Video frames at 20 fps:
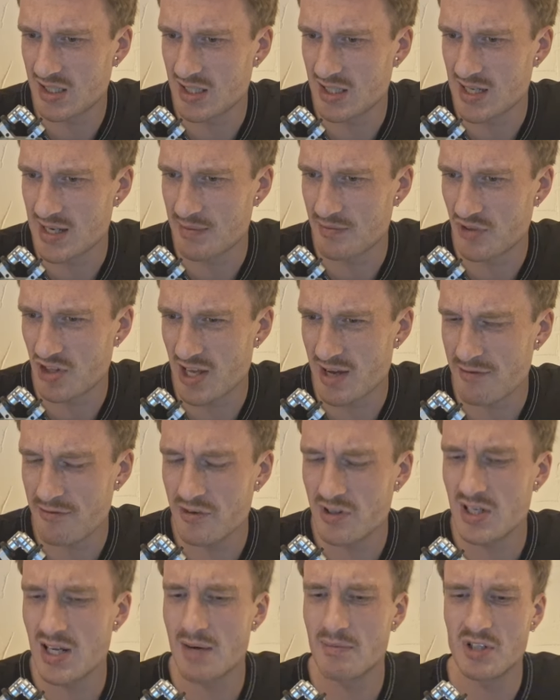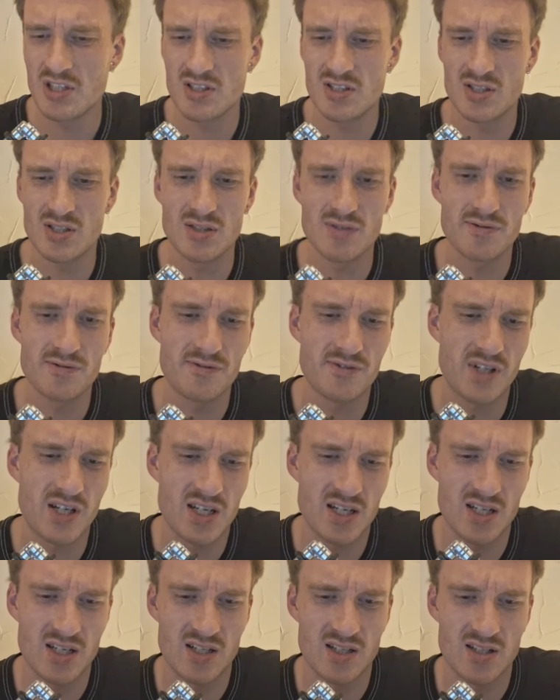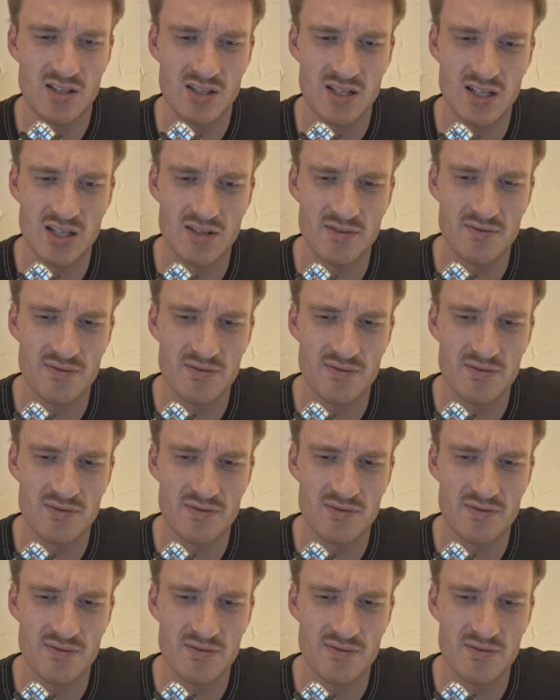I'm definitely, I mean, so far,